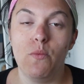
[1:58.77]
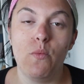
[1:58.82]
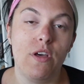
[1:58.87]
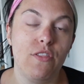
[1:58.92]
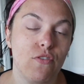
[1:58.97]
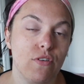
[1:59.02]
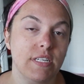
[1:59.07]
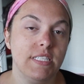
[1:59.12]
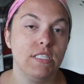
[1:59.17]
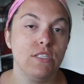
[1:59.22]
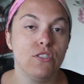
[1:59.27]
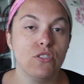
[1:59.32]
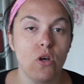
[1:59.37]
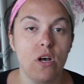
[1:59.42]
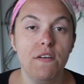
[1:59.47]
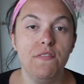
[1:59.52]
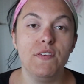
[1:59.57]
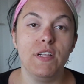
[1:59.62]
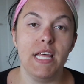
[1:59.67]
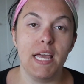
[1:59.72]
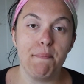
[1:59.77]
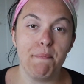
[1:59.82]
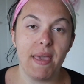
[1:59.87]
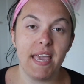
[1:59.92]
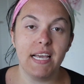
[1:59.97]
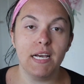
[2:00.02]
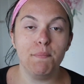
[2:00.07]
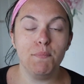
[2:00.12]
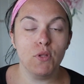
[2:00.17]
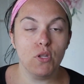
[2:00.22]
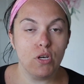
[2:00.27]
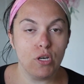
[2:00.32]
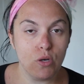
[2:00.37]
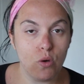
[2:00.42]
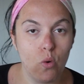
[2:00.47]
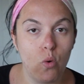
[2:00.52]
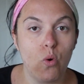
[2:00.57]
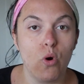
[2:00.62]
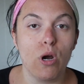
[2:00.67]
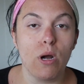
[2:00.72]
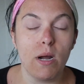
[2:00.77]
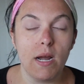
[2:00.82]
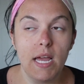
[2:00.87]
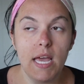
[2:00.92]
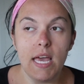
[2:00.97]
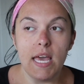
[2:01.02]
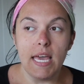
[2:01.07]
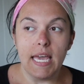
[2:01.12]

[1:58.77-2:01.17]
whether it's a soft glam makeup look or